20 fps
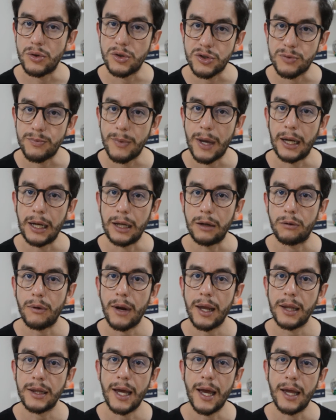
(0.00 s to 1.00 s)
smelling
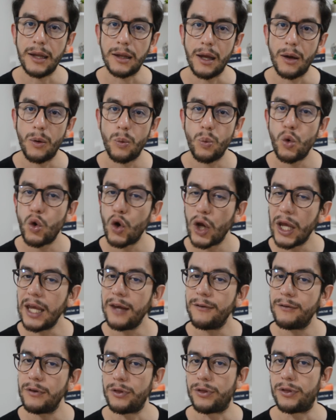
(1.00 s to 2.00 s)
great, and will
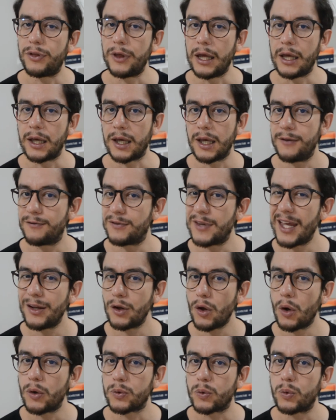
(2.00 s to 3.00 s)
even think, if they
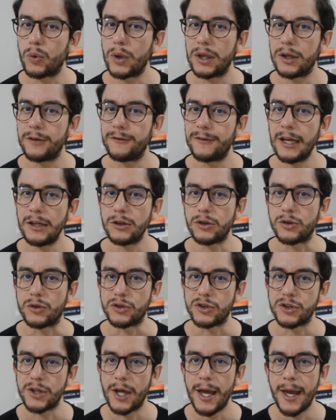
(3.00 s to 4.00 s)
know Creed
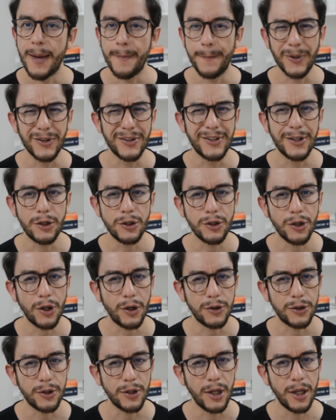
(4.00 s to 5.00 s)
Aventus but they're
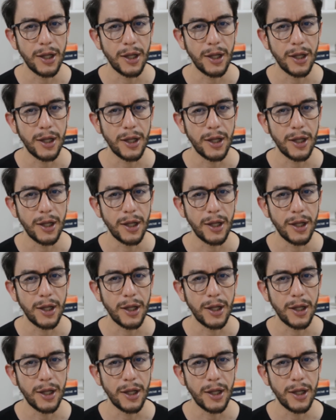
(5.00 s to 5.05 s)
not